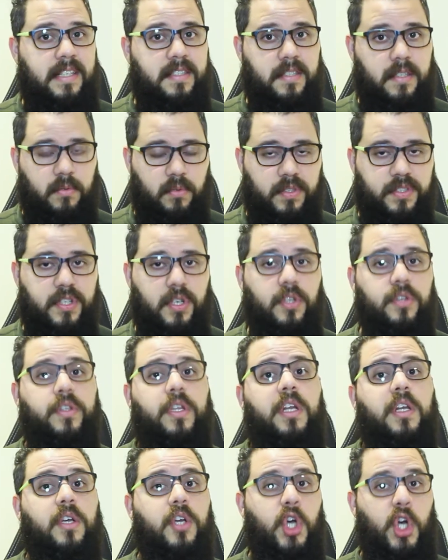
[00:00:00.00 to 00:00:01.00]
situación
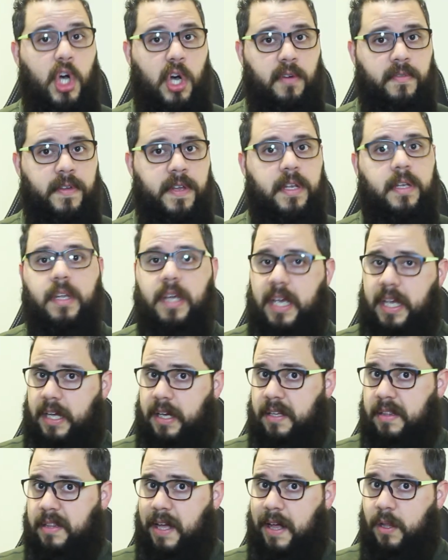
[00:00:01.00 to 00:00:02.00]
del COVID en
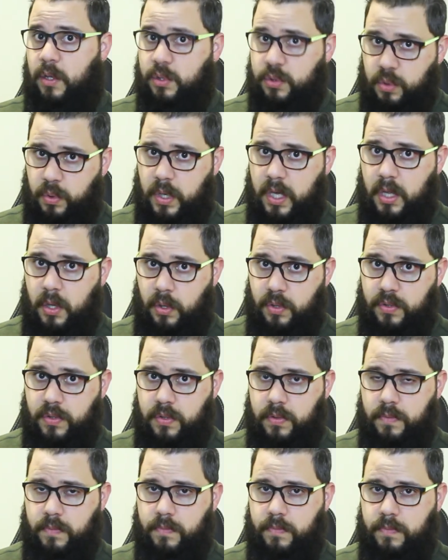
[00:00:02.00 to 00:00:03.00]
Estados Unidos?
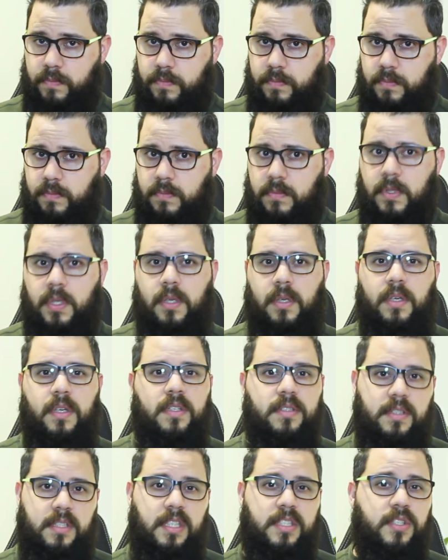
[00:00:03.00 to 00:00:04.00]

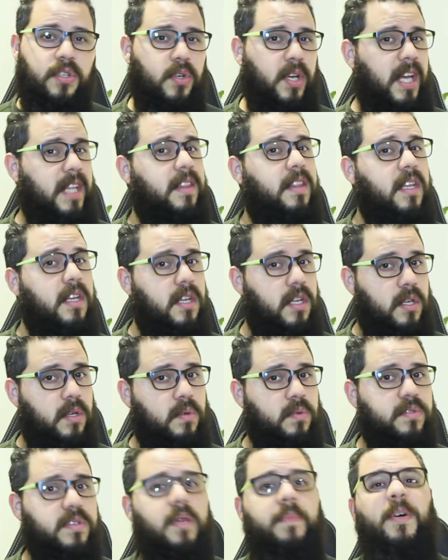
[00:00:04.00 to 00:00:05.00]
Did you get the
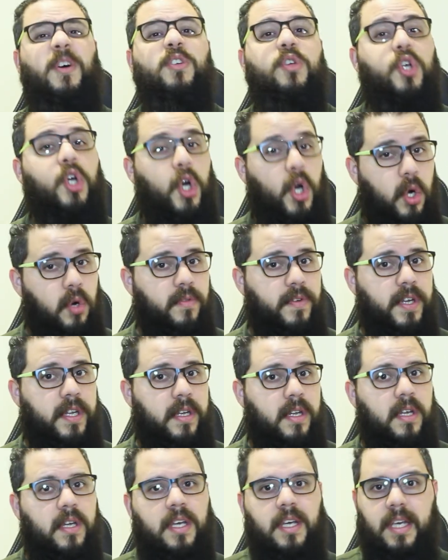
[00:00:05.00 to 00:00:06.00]
news about COVID
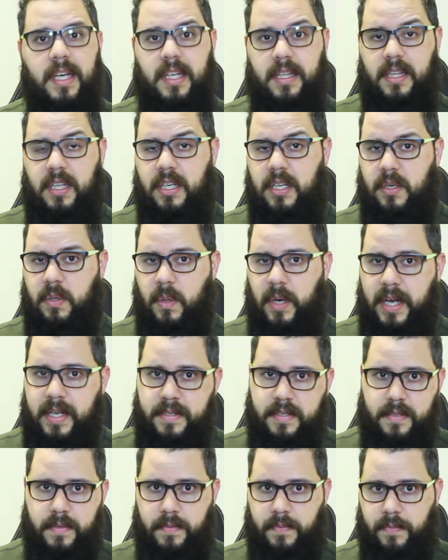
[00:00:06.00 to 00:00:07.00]
in the
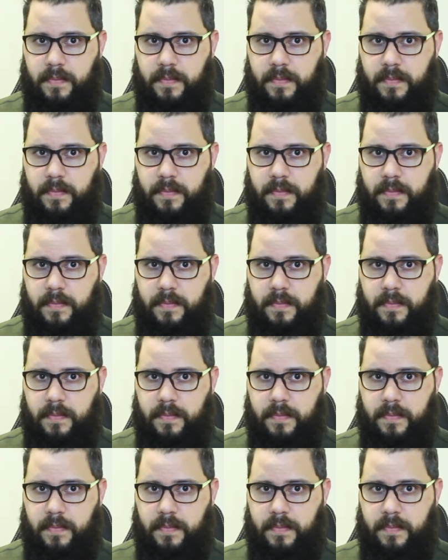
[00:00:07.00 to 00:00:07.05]
US?